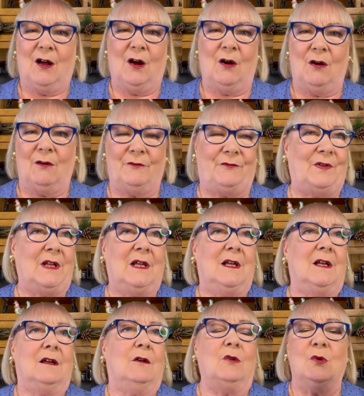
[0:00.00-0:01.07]
of
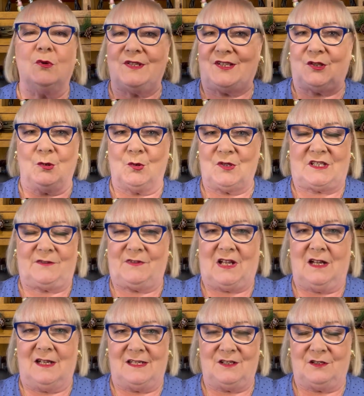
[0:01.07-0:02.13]
all sorts of
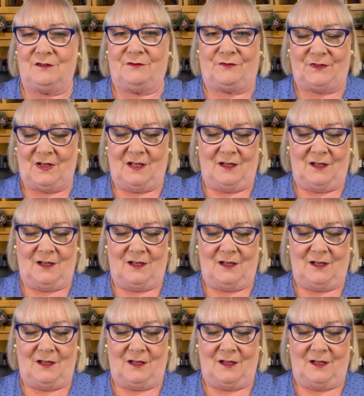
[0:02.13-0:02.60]
kind of